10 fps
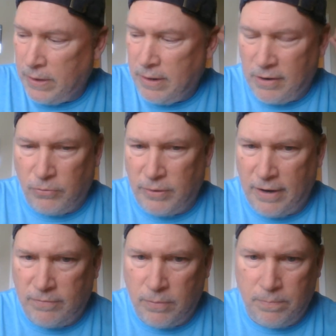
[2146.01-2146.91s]
I don't really
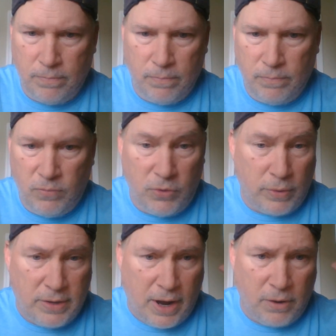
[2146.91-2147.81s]
have to do
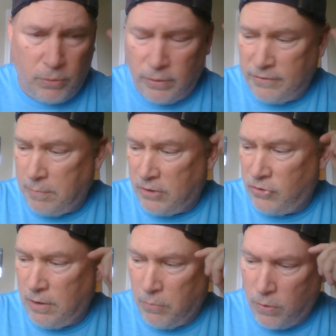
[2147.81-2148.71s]
a die roll as much
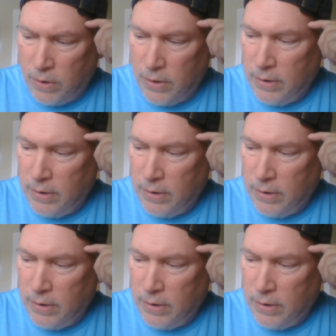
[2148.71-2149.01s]
anymore.